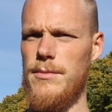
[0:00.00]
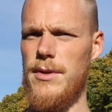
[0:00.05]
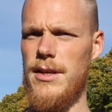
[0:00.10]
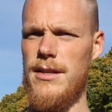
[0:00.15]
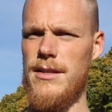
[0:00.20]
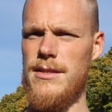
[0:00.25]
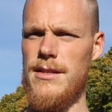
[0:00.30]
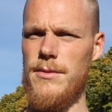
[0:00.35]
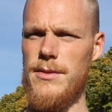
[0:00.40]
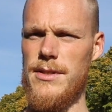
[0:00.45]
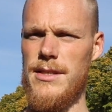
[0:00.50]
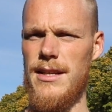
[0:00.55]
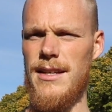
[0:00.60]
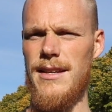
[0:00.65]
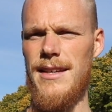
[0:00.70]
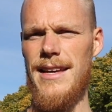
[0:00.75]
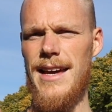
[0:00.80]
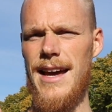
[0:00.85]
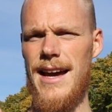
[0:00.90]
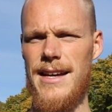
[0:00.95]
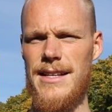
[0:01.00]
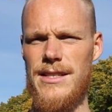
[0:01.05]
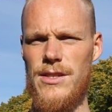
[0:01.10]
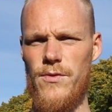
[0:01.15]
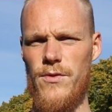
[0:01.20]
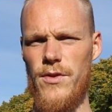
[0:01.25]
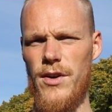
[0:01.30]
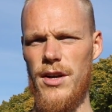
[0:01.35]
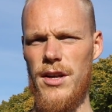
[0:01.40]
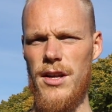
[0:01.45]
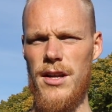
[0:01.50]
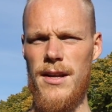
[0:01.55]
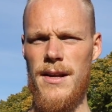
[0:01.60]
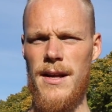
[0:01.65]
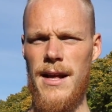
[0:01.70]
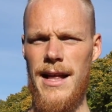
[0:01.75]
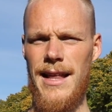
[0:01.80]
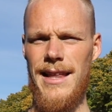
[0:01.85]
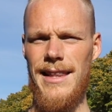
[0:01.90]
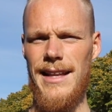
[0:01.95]
because I was like, yeah, it's very
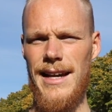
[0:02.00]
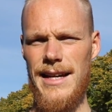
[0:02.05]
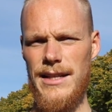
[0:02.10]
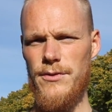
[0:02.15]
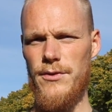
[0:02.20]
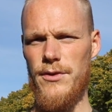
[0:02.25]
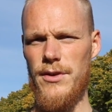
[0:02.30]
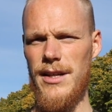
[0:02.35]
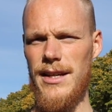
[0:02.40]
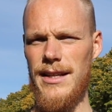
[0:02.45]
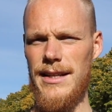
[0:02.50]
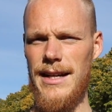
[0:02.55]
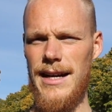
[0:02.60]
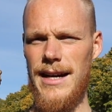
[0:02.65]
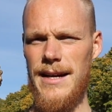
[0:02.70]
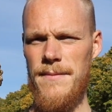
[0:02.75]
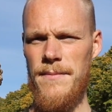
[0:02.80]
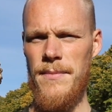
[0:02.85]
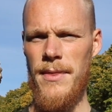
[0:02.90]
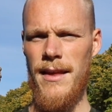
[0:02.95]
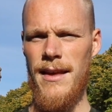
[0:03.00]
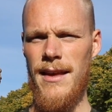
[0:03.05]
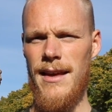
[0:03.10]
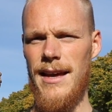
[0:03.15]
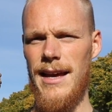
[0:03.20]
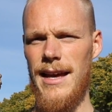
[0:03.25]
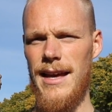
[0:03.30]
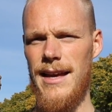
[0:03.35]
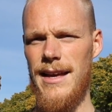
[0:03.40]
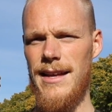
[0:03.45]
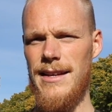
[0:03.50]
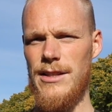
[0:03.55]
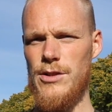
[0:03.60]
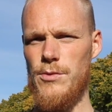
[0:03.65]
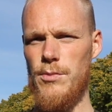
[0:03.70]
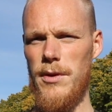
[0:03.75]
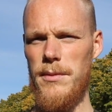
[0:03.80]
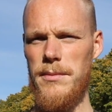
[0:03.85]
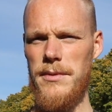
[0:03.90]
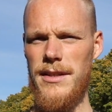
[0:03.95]
light for a Gada, and it's
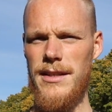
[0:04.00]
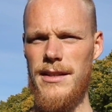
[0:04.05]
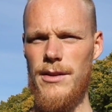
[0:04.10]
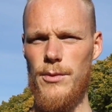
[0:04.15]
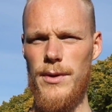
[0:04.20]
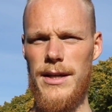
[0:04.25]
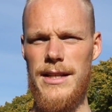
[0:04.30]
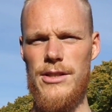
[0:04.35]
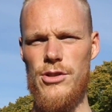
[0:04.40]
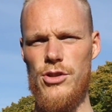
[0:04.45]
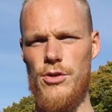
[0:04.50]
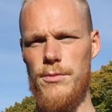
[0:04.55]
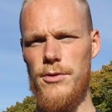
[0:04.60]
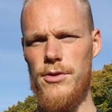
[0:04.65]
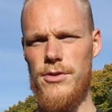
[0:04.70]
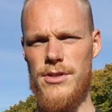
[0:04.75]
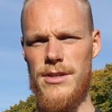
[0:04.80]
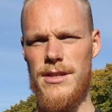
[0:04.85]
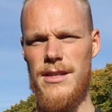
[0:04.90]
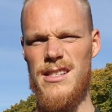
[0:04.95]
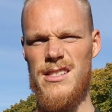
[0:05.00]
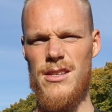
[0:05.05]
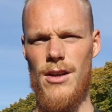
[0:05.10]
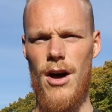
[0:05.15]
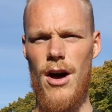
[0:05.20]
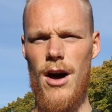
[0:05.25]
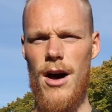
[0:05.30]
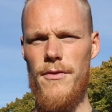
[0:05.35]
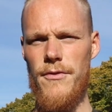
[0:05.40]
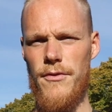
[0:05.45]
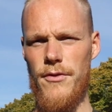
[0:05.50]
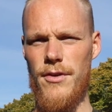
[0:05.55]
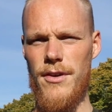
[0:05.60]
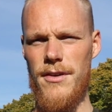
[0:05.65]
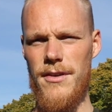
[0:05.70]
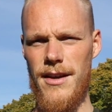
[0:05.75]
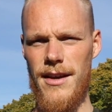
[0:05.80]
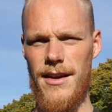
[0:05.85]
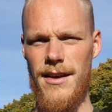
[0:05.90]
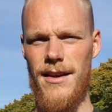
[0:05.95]
probably the weight distribution is off for
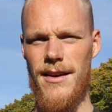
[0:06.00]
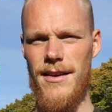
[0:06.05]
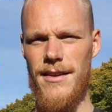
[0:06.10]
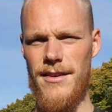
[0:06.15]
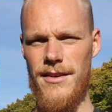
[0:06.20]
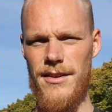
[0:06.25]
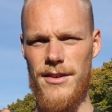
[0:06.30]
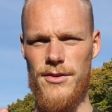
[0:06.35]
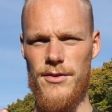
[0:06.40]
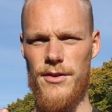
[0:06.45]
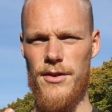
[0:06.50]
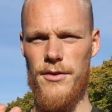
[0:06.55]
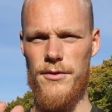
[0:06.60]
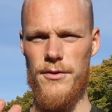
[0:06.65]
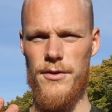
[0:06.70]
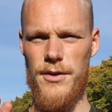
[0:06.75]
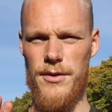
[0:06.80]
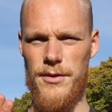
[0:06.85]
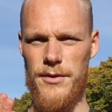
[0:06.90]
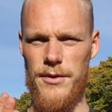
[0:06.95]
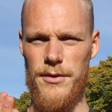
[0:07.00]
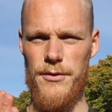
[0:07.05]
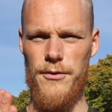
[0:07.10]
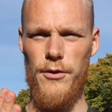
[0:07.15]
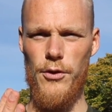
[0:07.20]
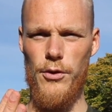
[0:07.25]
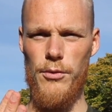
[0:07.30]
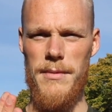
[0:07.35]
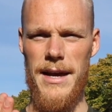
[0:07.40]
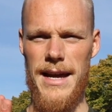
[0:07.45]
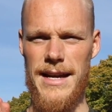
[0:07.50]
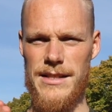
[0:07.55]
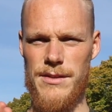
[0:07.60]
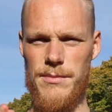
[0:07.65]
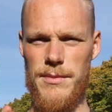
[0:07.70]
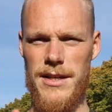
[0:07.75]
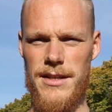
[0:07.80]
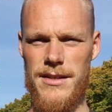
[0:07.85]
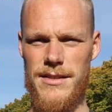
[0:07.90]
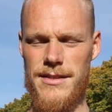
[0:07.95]
a full mace,
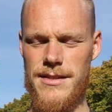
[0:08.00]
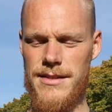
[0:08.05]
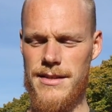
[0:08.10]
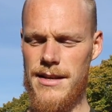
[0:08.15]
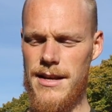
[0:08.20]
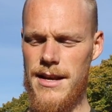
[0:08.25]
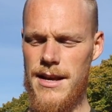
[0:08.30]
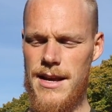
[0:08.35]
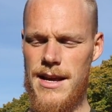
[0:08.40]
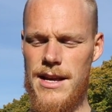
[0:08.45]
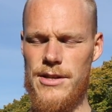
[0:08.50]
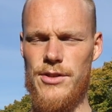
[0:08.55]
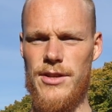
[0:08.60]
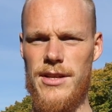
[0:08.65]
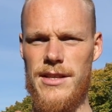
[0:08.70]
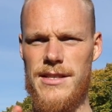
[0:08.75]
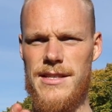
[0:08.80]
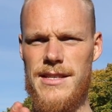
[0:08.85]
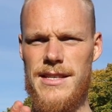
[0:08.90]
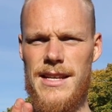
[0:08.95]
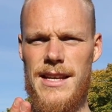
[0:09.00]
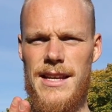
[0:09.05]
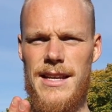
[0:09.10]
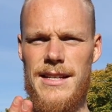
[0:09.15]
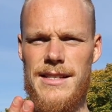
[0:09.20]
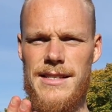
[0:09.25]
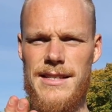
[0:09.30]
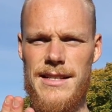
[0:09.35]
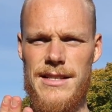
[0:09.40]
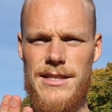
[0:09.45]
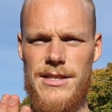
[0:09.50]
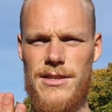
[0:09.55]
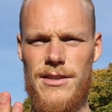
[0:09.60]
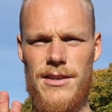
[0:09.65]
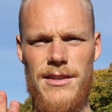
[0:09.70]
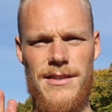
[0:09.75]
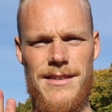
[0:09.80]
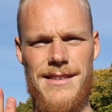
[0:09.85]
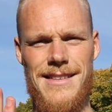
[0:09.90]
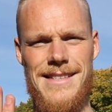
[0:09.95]
because as you can see, it's
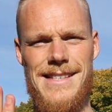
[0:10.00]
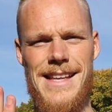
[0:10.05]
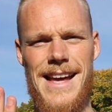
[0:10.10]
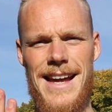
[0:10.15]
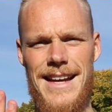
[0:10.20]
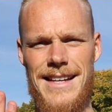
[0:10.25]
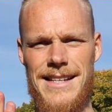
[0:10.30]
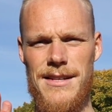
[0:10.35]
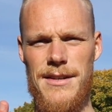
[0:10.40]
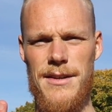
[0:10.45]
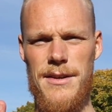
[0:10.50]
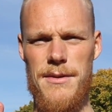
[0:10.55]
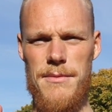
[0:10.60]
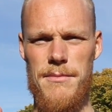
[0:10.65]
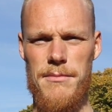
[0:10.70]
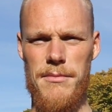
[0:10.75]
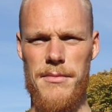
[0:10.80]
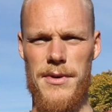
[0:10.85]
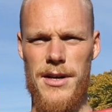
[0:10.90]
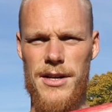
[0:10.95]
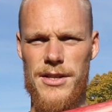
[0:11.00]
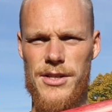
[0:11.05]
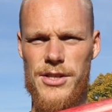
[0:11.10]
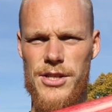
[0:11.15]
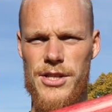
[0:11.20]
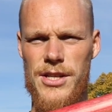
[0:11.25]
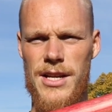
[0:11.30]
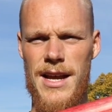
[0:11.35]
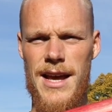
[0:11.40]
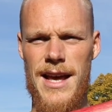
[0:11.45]
not that much